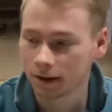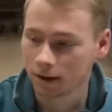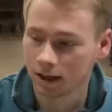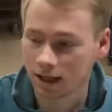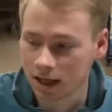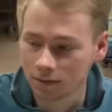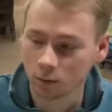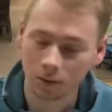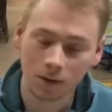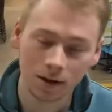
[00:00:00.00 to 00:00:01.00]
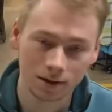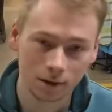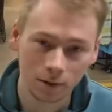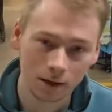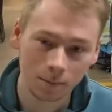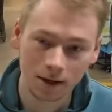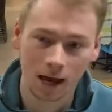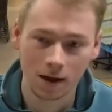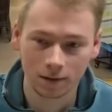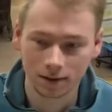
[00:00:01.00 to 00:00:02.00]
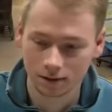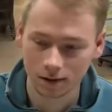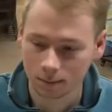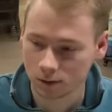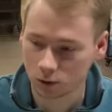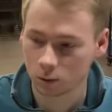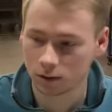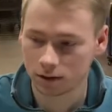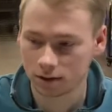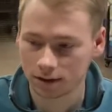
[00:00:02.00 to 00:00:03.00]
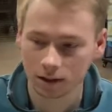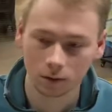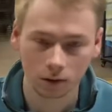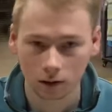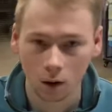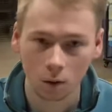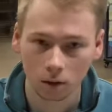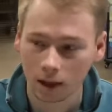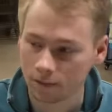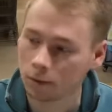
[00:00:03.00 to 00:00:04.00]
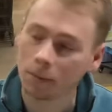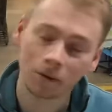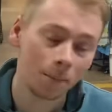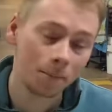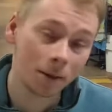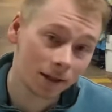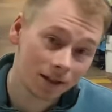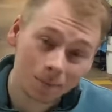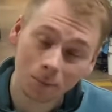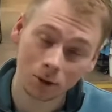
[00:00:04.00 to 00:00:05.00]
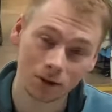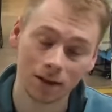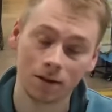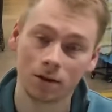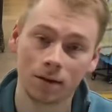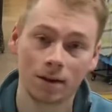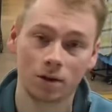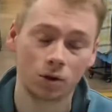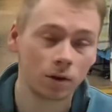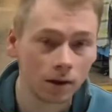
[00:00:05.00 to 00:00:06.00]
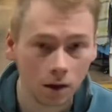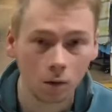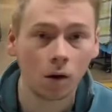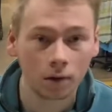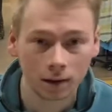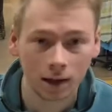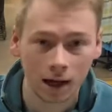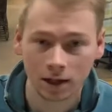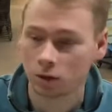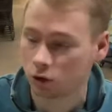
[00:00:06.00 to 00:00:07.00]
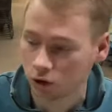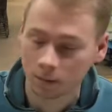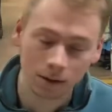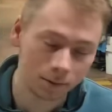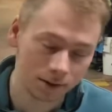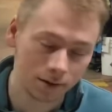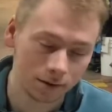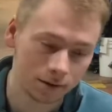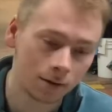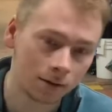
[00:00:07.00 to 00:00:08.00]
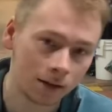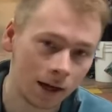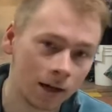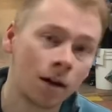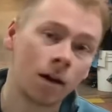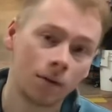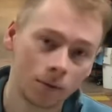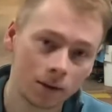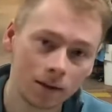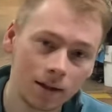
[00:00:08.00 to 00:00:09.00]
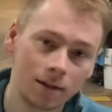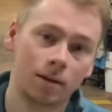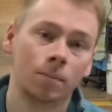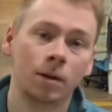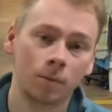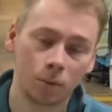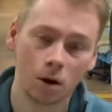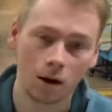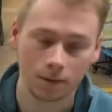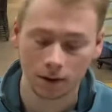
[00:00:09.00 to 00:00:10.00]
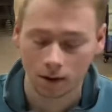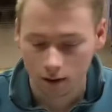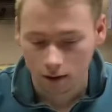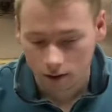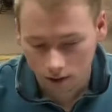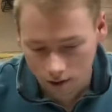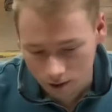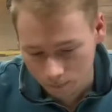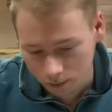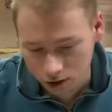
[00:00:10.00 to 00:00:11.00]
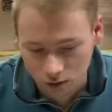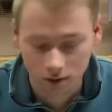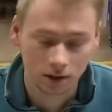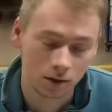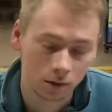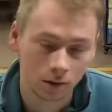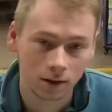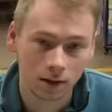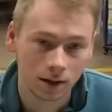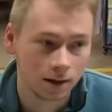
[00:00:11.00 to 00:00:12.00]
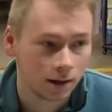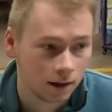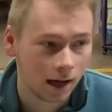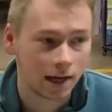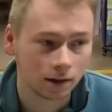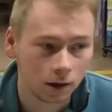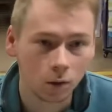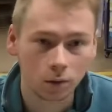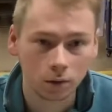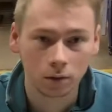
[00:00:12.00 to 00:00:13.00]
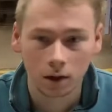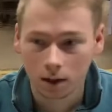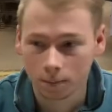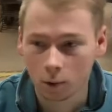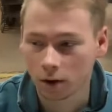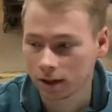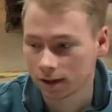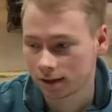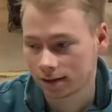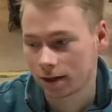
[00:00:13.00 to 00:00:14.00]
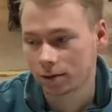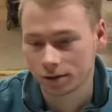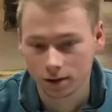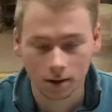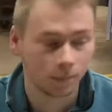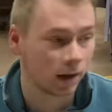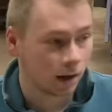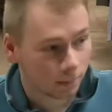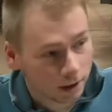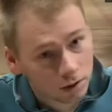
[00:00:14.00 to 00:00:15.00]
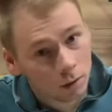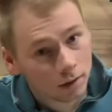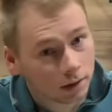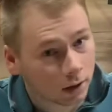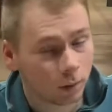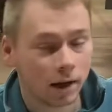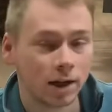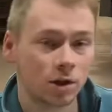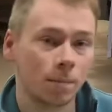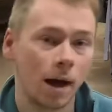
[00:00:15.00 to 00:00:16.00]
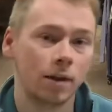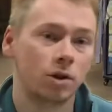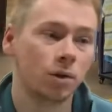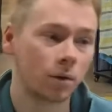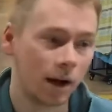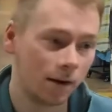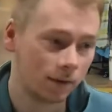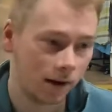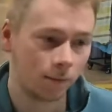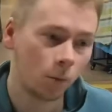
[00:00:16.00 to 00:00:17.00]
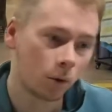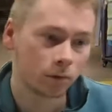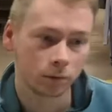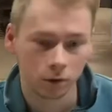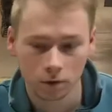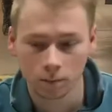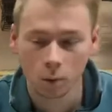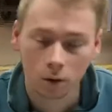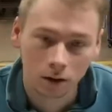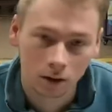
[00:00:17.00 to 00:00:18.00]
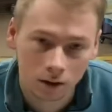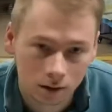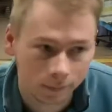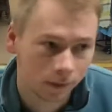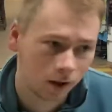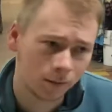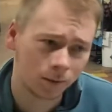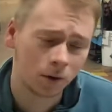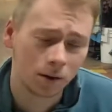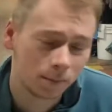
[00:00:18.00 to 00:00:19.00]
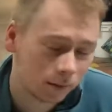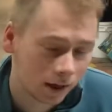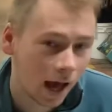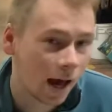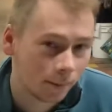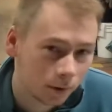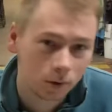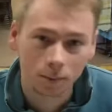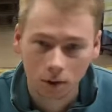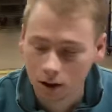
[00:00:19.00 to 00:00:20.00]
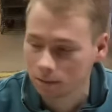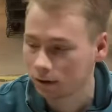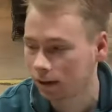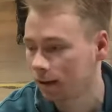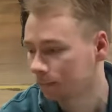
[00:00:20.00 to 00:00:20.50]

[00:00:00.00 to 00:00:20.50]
And even with this, I recommend having some source to sell on a local level, but the biggest percentage of this should go online. You should be able to sell this online for a decent bit of profit. But you're still going to need a local market to sell some. But doing the liquidation pallets, you're going to have more room, more upfront capital probably.